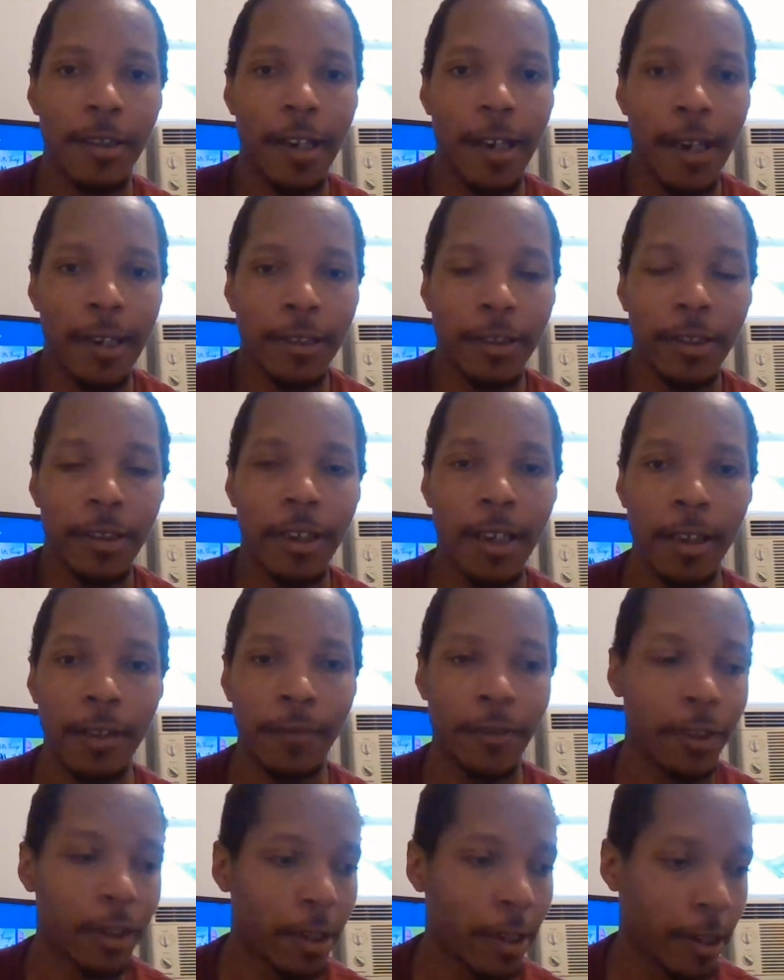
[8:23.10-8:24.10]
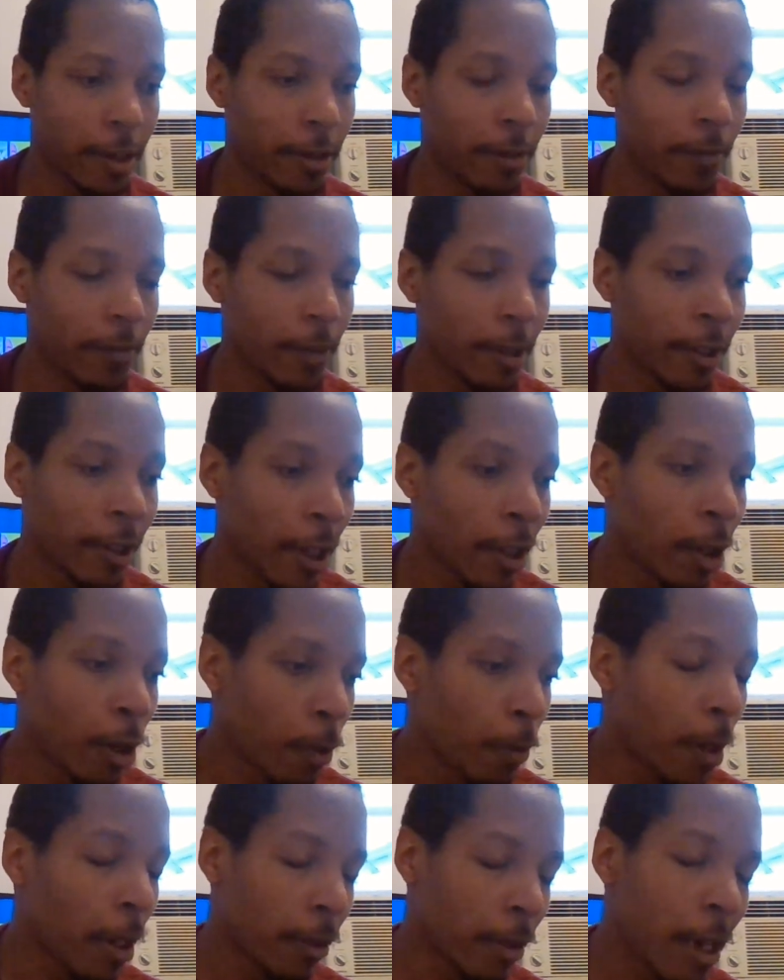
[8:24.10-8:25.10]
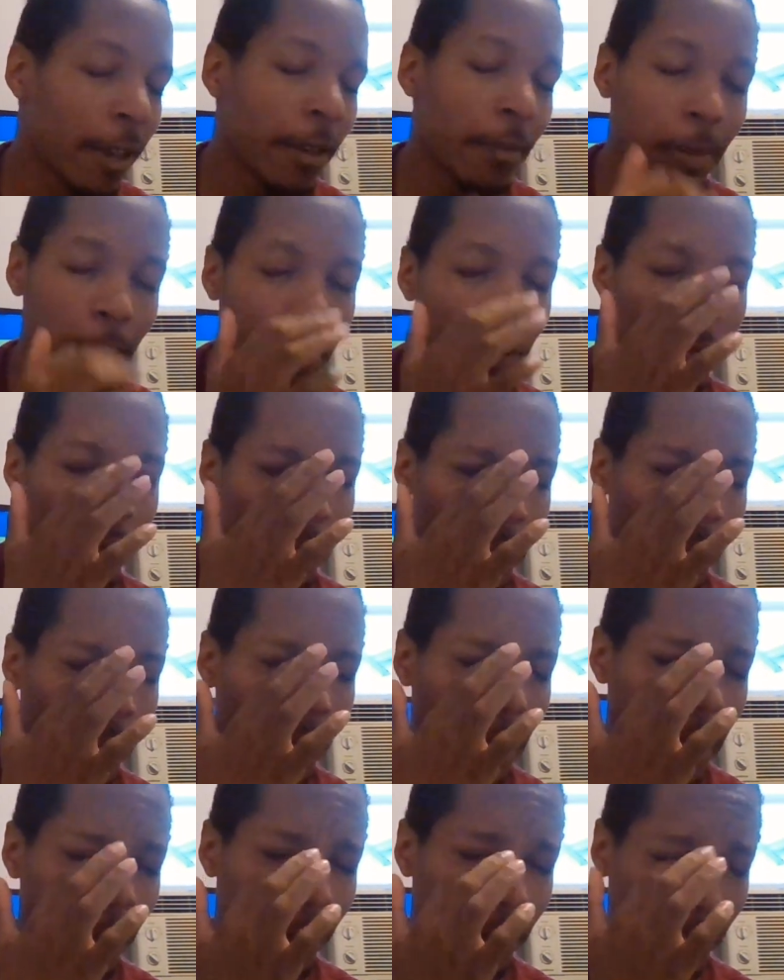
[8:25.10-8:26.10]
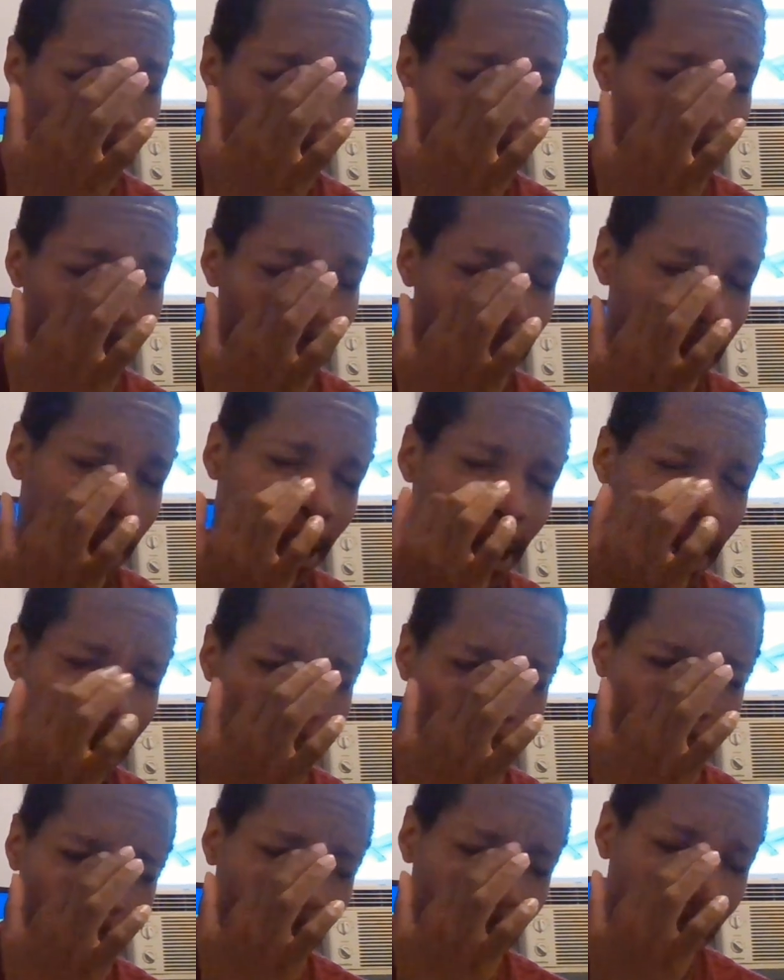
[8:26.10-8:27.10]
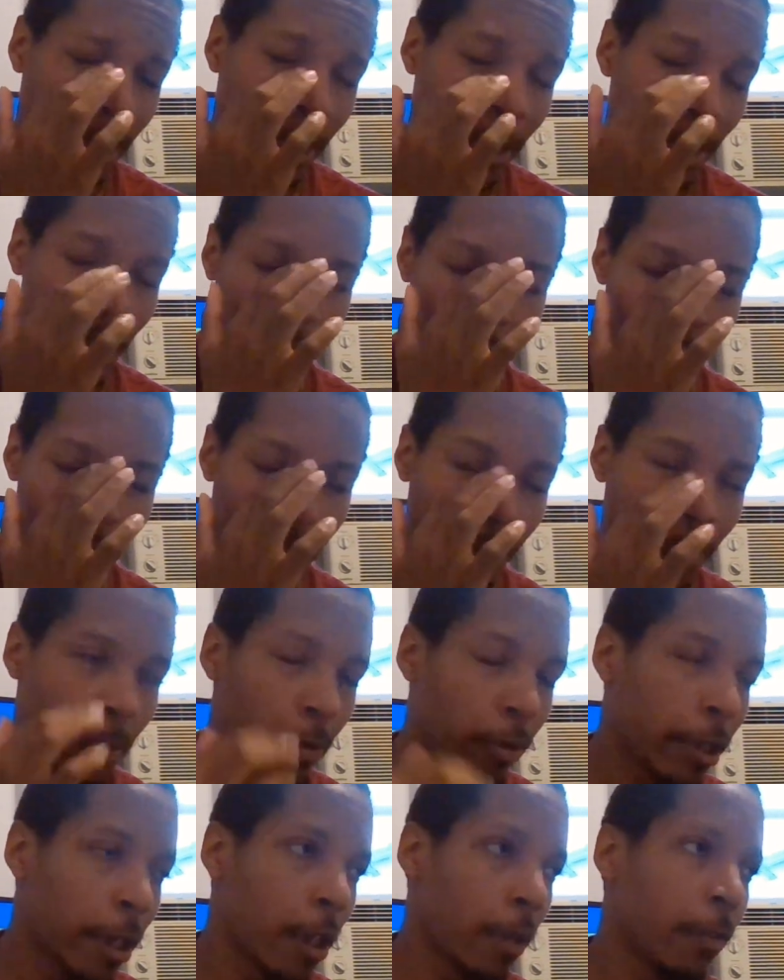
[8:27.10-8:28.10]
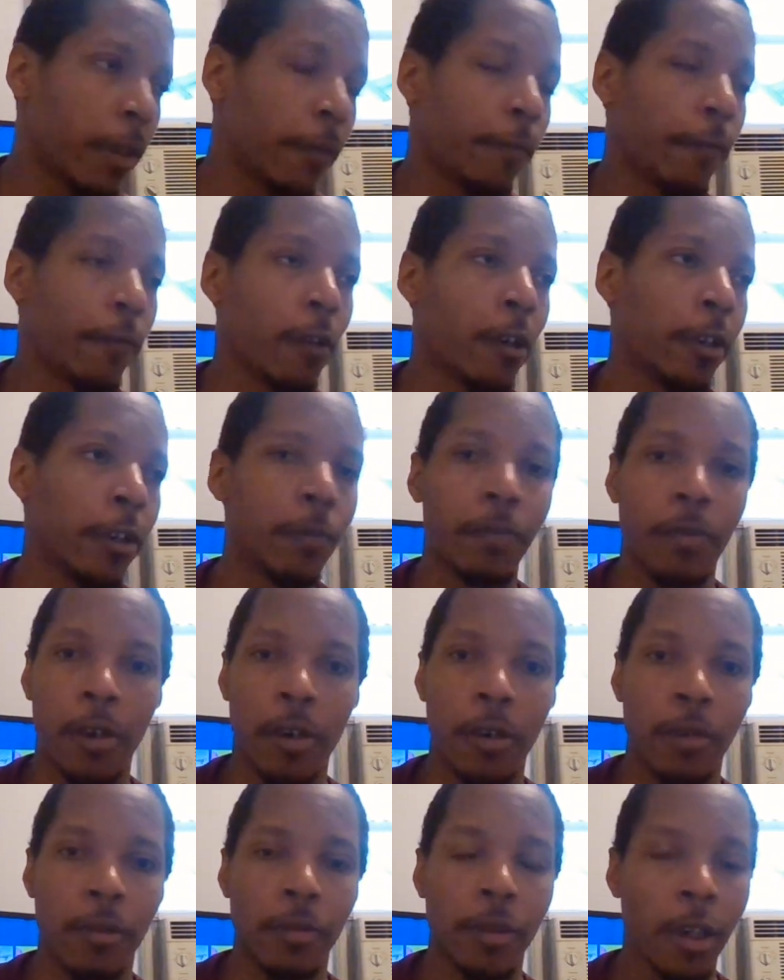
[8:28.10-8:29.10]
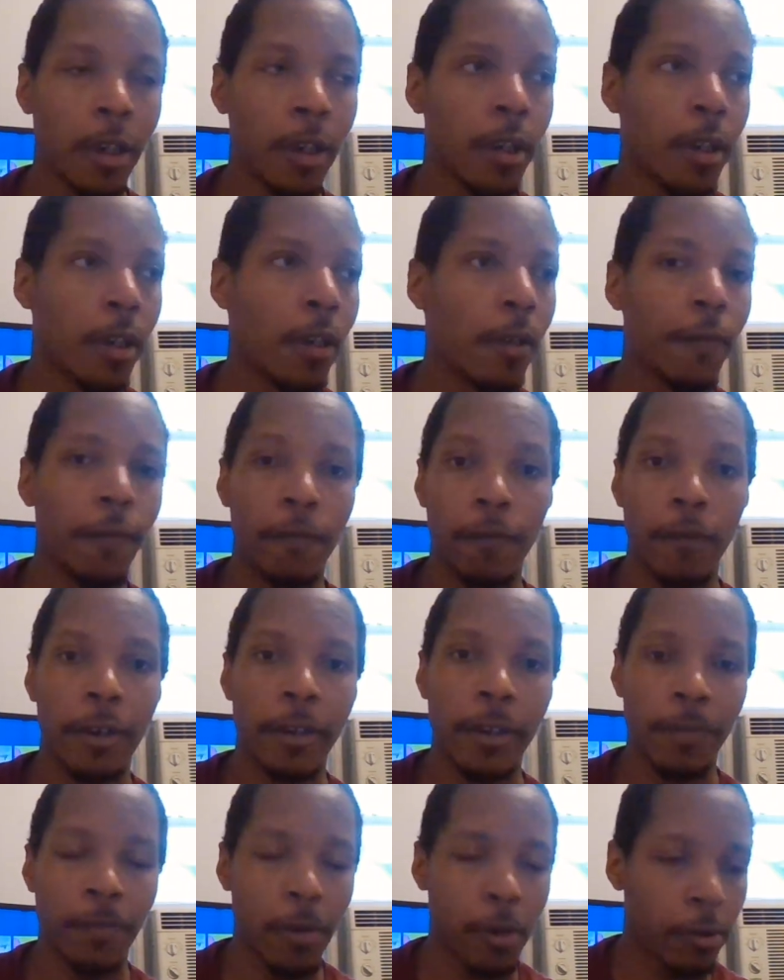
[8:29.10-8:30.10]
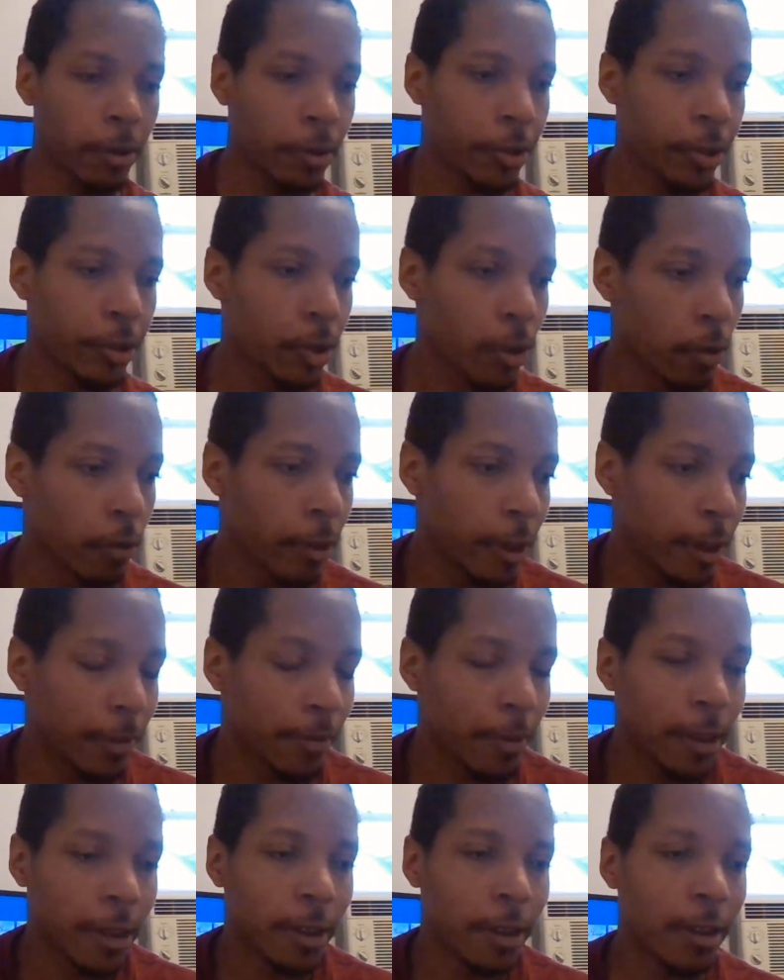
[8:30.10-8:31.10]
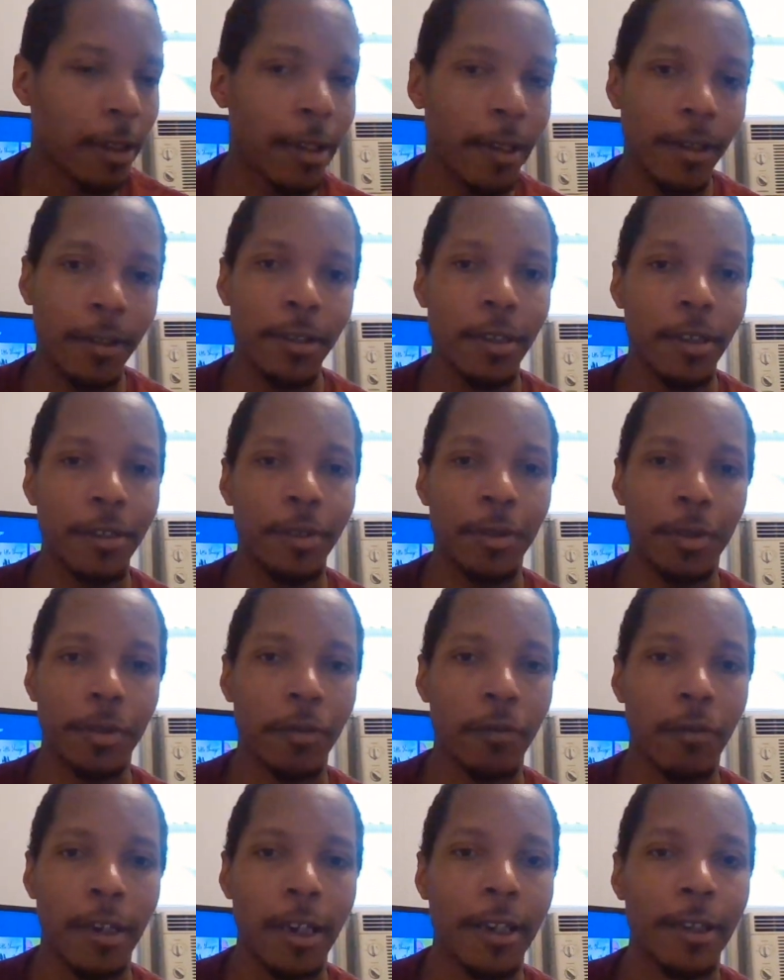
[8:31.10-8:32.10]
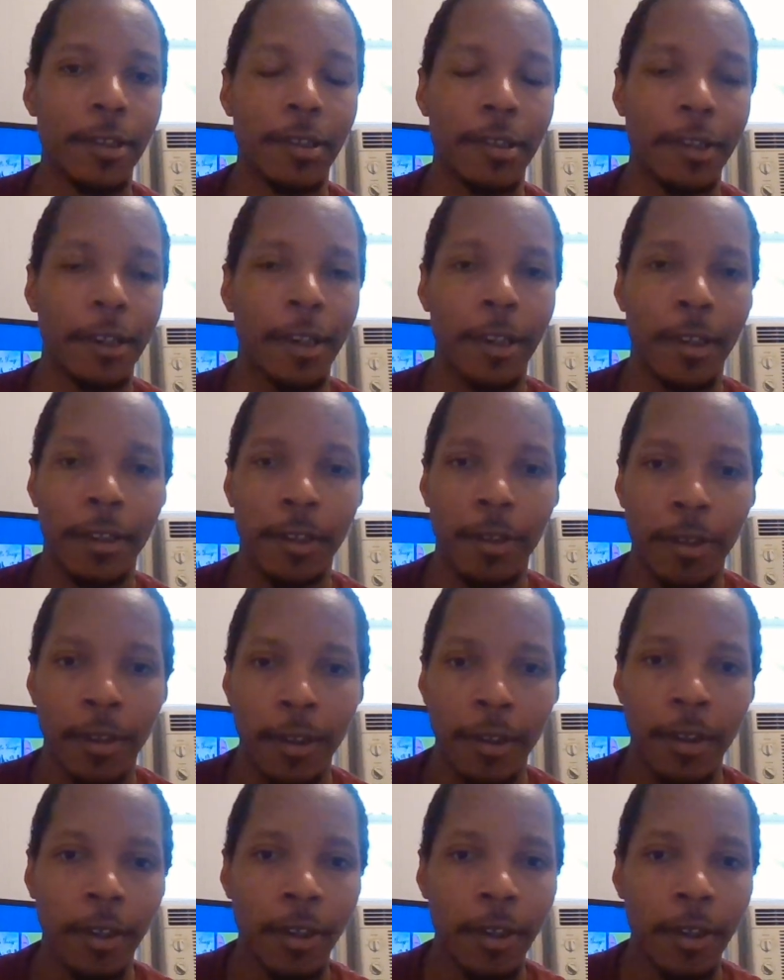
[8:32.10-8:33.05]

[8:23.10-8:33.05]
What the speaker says: actually kind of a shame because I know a lot of people really like Felicia, and I understand that a lot of people can't be front and burn. Front and burner stories, but it's like Jesus Christ, like